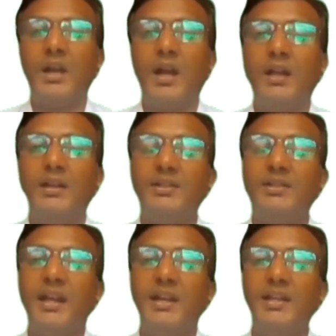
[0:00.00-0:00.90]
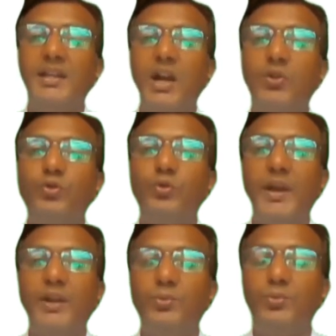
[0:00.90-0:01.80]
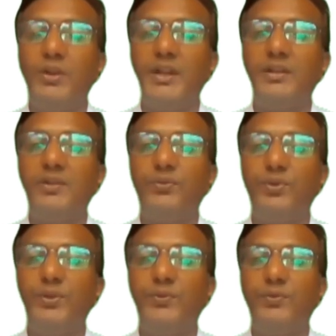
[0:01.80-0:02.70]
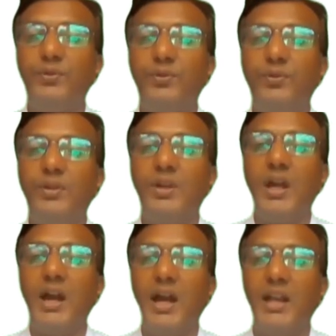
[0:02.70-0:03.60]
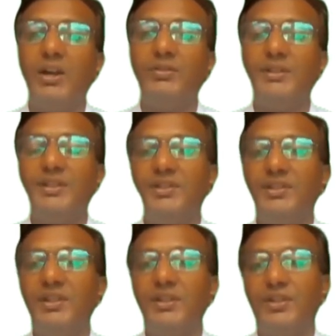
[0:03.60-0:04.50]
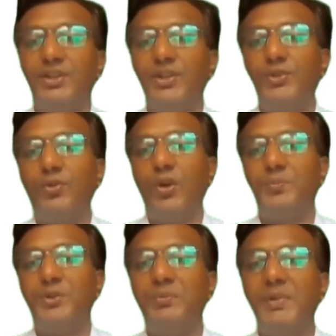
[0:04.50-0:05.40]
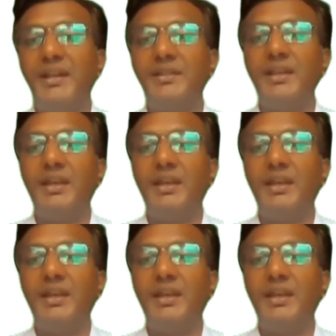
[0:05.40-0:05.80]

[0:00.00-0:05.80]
Understanding how to manipulate the fluid flow allows engineers to optimize